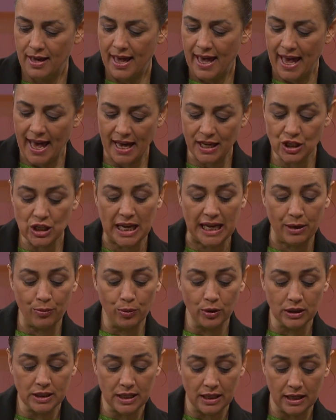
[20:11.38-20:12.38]
And he
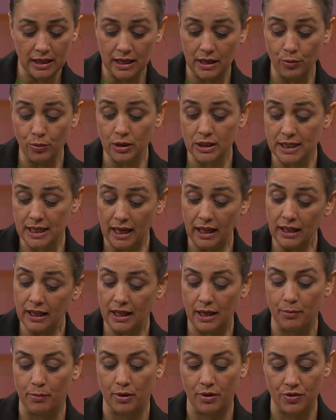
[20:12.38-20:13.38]
will tell
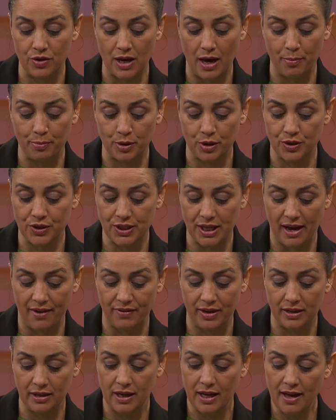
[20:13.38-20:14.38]
him on chapter
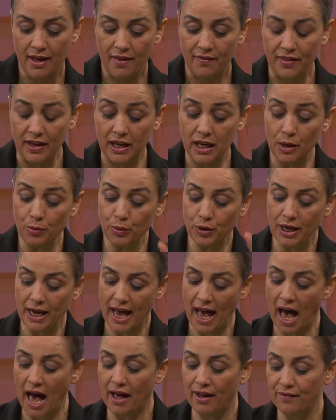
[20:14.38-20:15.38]
7 that he would
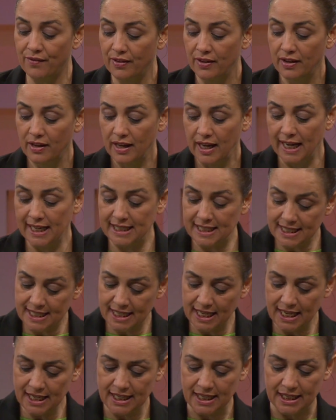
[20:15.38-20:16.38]
have a
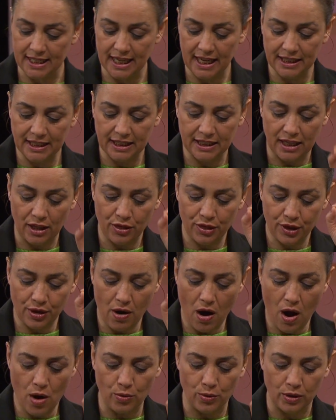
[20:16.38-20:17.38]
descendant and that the
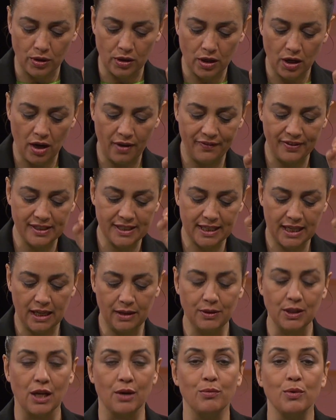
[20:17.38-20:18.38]
throne of his
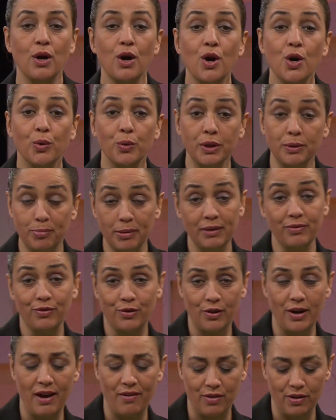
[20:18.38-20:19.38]
kingdom would be
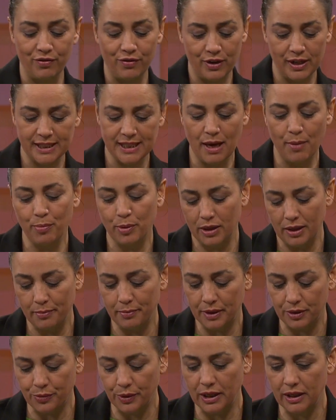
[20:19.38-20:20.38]
forever. For example, let
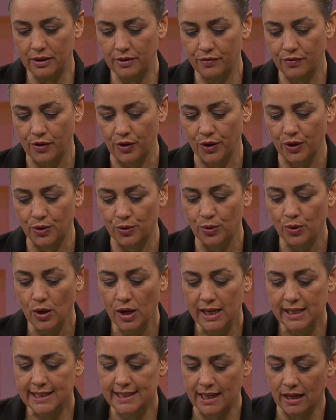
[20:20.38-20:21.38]
me read for you
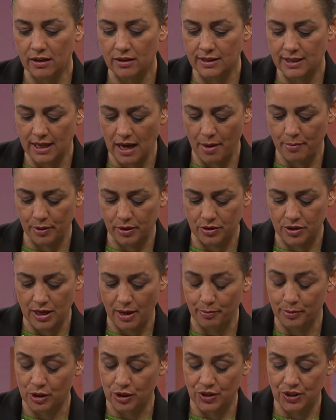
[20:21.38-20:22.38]
2 Samuel
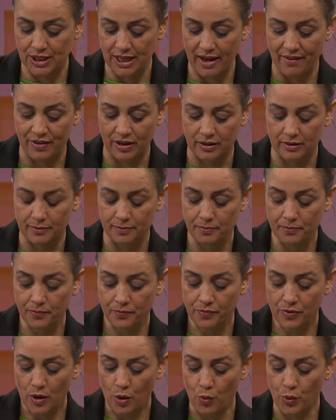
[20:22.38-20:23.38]
chapter 7,
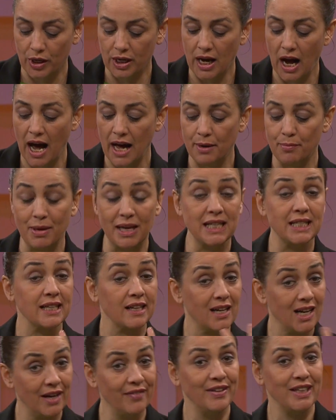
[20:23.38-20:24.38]
where God makes a
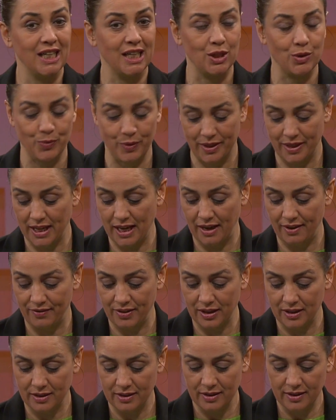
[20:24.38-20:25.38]
covenant with
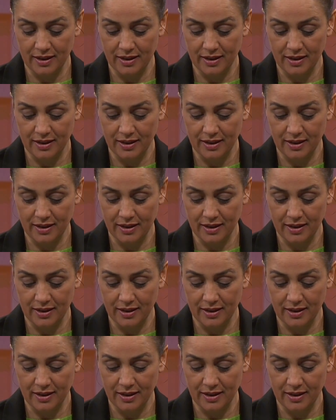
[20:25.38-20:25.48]
David.